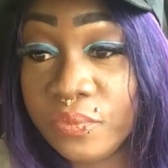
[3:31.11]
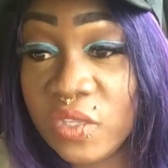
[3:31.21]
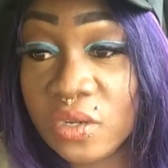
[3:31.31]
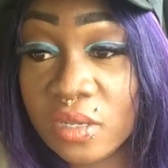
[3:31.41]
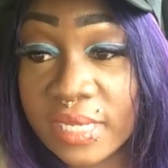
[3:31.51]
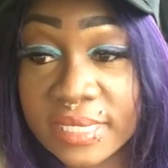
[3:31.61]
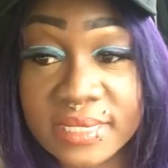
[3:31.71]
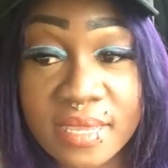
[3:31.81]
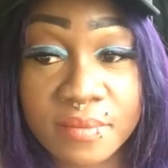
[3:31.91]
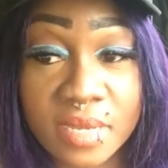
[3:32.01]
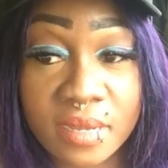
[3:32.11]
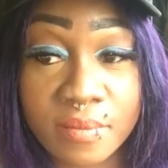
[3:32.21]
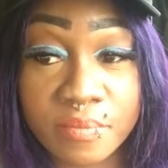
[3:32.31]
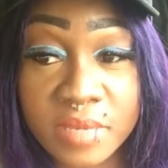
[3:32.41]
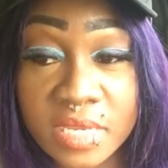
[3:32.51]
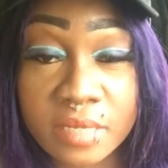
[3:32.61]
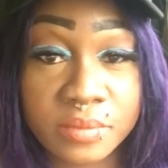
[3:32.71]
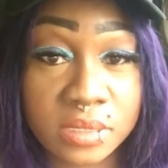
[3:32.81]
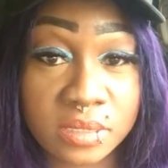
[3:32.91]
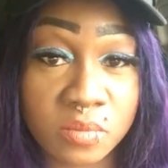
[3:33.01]
you know, like I said,
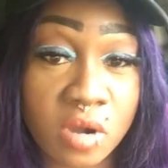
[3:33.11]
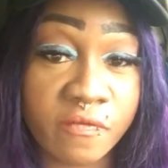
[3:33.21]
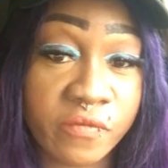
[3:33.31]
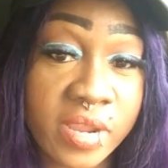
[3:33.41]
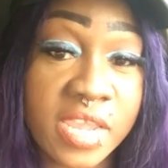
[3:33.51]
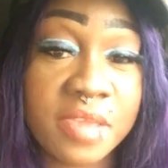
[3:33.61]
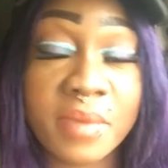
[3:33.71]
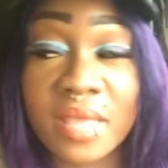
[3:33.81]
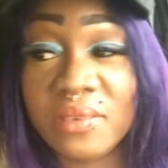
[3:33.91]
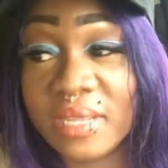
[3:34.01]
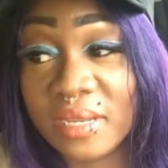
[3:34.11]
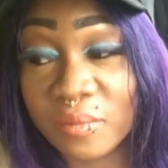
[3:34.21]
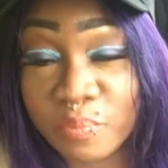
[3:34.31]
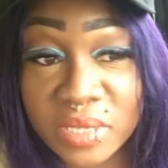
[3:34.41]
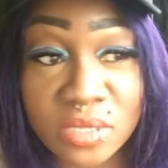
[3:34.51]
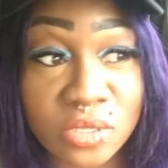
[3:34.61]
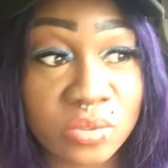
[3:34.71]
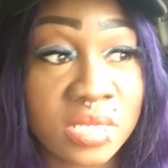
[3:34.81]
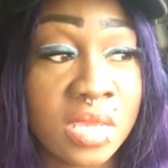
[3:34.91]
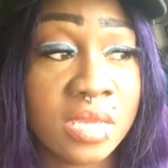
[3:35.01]
medium to small frame, athletic
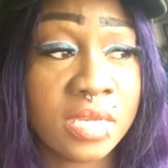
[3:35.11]
build.